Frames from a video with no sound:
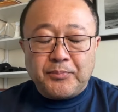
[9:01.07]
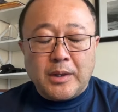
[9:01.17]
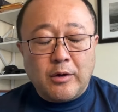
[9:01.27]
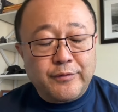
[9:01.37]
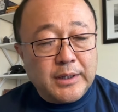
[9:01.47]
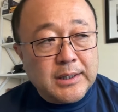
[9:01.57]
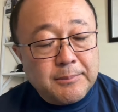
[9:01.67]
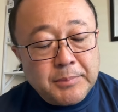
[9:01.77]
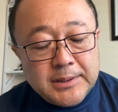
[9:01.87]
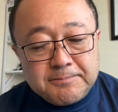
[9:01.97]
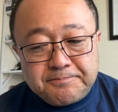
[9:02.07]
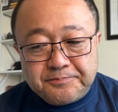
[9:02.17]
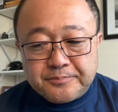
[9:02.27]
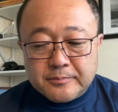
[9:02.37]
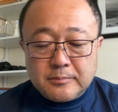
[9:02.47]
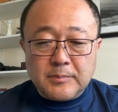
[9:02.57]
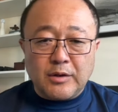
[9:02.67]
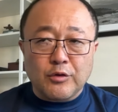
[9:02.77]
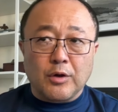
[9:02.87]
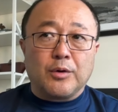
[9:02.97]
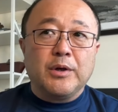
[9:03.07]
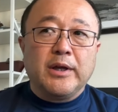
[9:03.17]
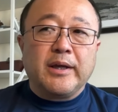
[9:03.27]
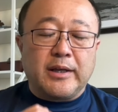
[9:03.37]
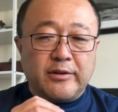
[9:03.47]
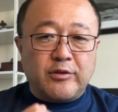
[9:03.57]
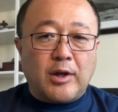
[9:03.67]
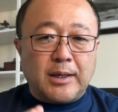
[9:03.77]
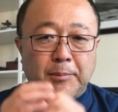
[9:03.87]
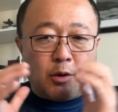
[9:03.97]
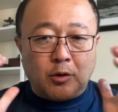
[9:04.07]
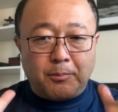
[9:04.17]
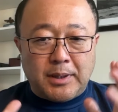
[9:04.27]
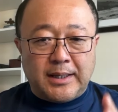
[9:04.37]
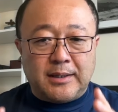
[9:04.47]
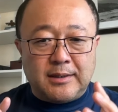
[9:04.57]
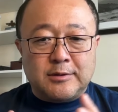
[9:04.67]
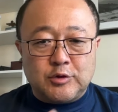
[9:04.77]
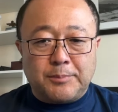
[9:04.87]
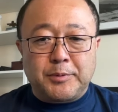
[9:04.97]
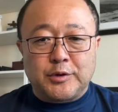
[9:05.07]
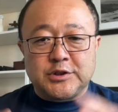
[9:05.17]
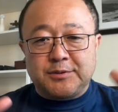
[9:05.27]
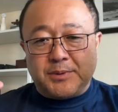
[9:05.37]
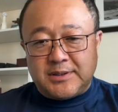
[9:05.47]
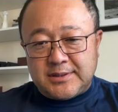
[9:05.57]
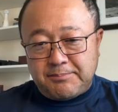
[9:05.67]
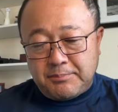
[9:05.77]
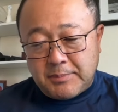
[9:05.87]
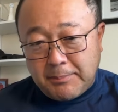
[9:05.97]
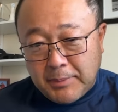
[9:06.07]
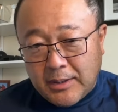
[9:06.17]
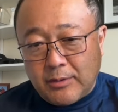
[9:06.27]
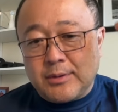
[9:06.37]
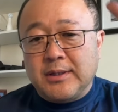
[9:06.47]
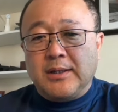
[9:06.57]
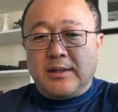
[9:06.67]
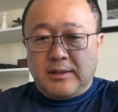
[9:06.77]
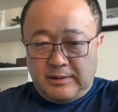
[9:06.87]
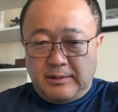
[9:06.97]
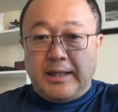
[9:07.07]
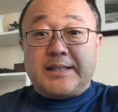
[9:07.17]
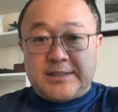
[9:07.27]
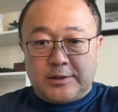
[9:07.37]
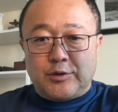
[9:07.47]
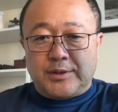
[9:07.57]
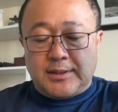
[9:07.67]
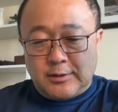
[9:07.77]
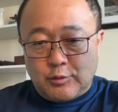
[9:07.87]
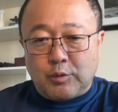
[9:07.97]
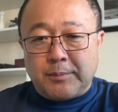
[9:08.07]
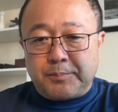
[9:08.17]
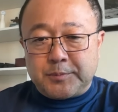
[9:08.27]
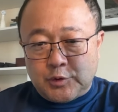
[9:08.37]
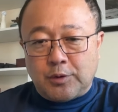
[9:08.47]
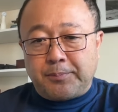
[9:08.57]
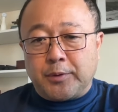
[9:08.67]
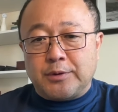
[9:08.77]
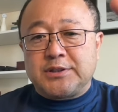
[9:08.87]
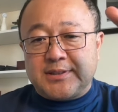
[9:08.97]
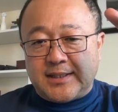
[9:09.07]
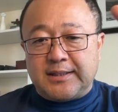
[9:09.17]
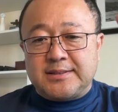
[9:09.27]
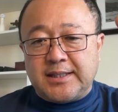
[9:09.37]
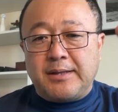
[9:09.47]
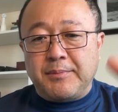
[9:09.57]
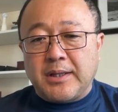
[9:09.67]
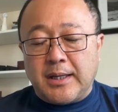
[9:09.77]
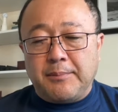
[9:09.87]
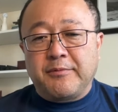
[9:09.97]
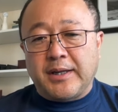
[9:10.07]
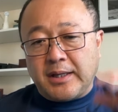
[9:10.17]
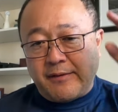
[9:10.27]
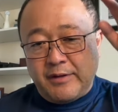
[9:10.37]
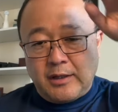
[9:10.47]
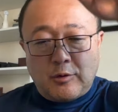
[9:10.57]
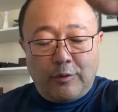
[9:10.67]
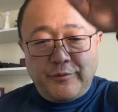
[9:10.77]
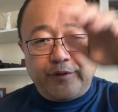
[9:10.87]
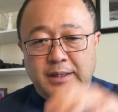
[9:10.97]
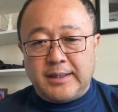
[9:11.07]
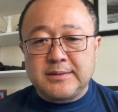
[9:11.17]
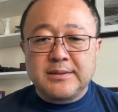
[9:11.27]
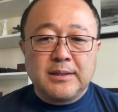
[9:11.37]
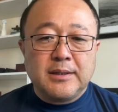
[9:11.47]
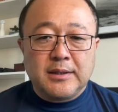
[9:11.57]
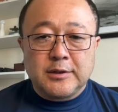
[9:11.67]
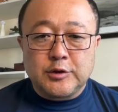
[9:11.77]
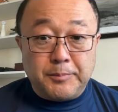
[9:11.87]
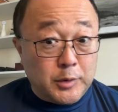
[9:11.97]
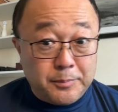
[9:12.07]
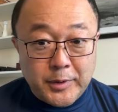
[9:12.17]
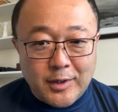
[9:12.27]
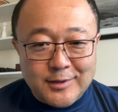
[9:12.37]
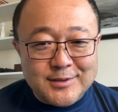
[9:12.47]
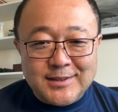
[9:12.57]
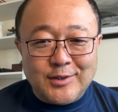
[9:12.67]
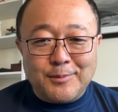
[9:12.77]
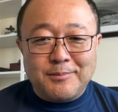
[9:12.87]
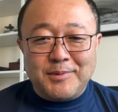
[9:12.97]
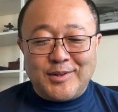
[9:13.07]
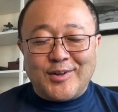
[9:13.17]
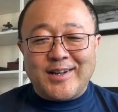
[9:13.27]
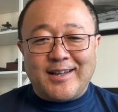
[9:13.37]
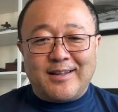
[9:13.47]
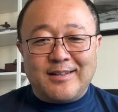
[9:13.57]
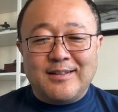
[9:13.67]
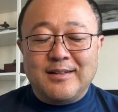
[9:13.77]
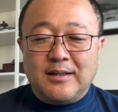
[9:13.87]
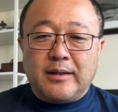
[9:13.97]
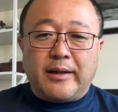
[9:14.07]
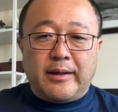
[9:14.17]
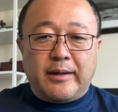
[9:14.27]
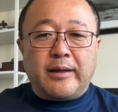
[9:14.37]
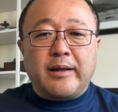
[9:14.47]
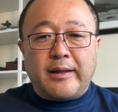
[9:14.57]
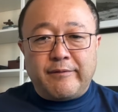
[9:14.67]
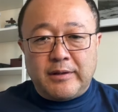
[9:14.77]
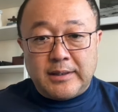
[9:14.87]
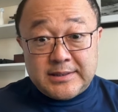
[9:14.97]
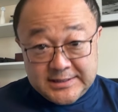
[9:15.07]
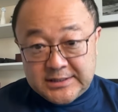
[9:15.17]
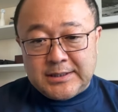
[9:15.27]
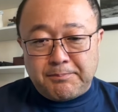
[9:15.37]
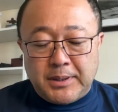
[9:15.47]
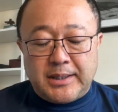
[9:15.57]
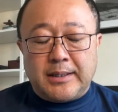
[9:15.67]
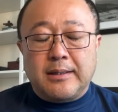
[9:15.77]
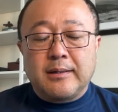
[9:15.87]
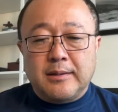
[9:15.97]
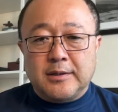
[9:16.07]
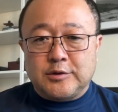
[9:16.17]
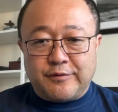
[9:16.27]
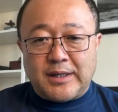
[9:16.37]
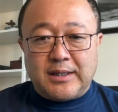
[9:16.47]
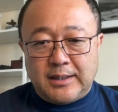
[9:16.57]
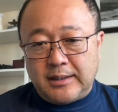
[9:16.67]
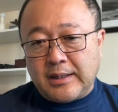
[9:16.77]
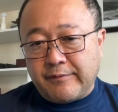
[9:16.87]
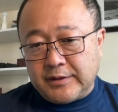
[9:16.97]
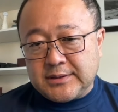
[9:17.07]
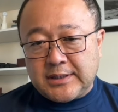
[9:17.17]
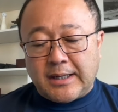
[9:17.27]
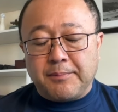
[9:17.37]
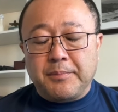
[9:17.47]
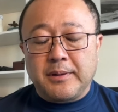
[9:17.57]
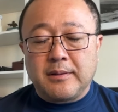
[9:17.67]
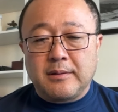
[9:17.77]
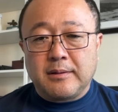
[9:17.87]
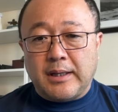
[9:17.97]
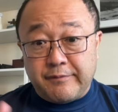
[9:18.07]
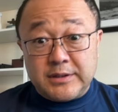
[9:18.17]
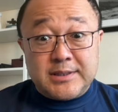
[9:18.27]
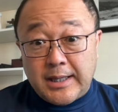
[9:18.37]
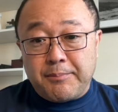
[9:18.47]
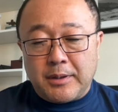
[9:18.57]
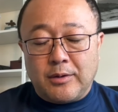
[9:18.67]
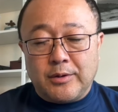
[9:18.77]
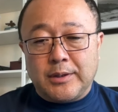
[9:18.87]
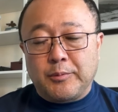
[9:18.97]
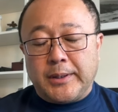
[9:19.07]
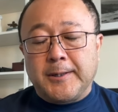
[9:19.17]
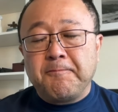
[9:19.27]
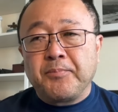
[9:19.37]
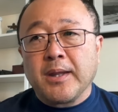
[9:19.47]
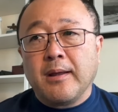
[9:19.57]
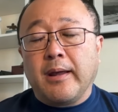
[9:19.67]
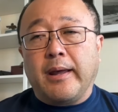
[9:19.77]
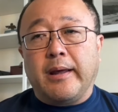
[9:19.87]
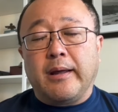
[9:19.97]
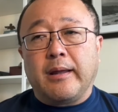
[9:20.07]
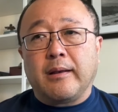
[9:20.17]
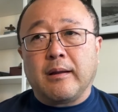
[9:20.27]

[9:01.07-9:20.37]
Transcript: of the company. So it is not about combining the two approaches, but it's about executing the two approaches at the same time, right? Having the confidence to build products in your head, and having the discipline to validate every step along the way. And